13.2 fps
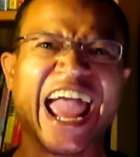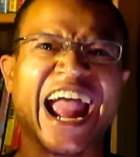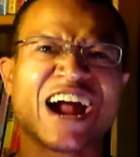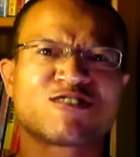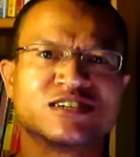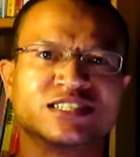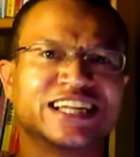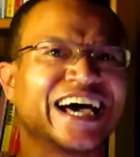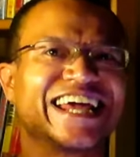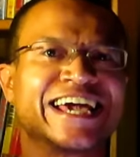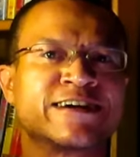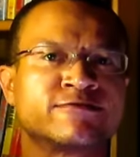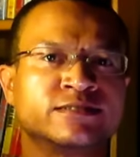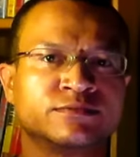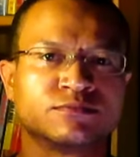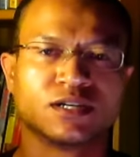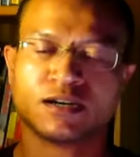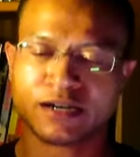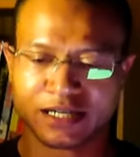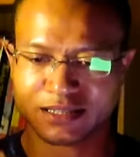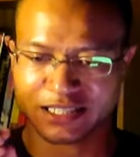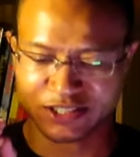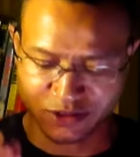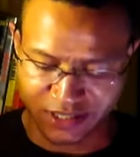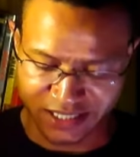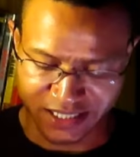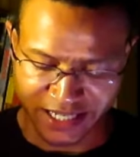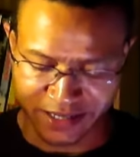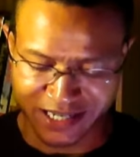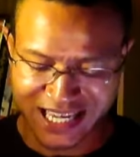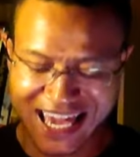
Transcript: not Aaron. Alright, let's do this again.